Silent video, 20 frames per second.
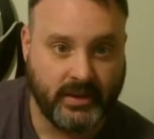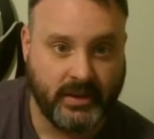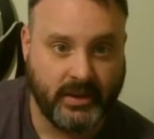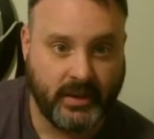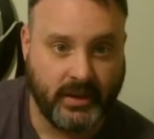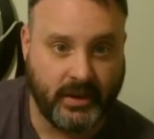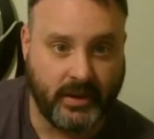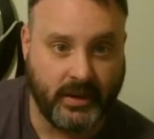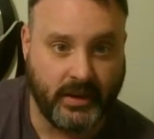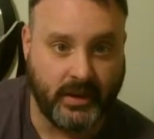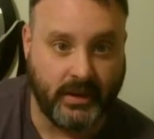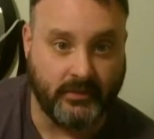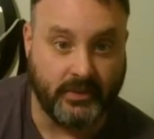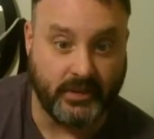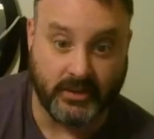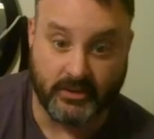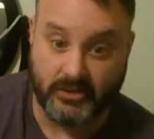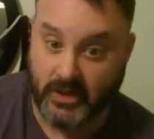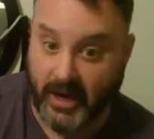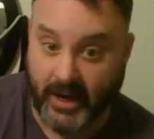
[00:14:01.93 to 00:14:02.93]
the
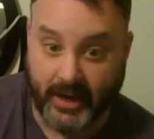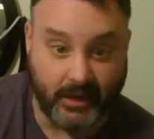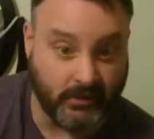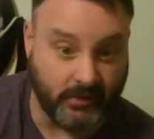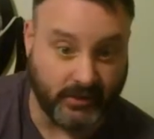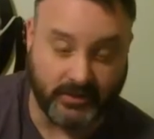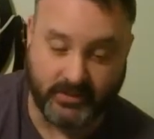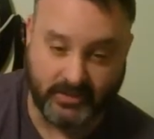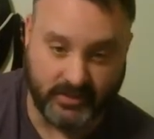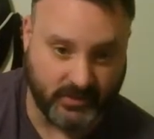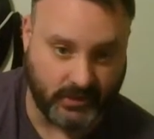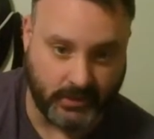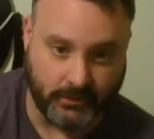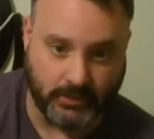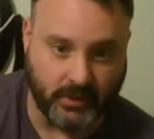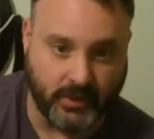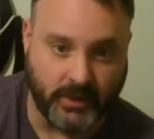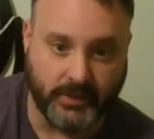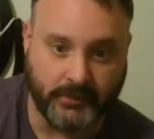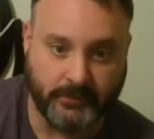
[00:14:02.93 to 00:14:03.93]
entire
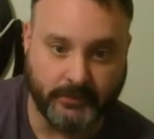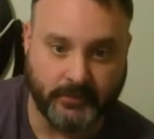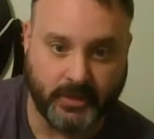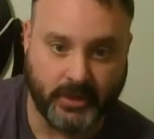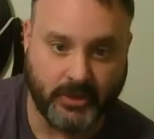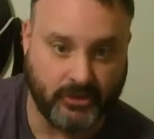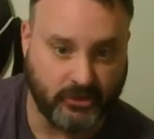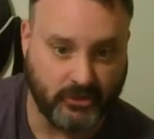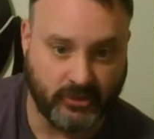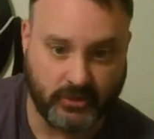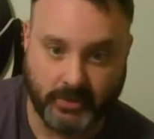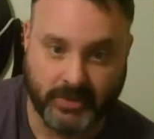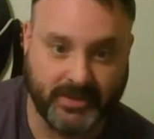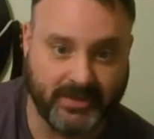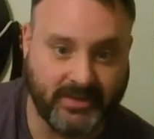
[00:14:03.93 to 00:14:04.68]
NCAA, not just the Big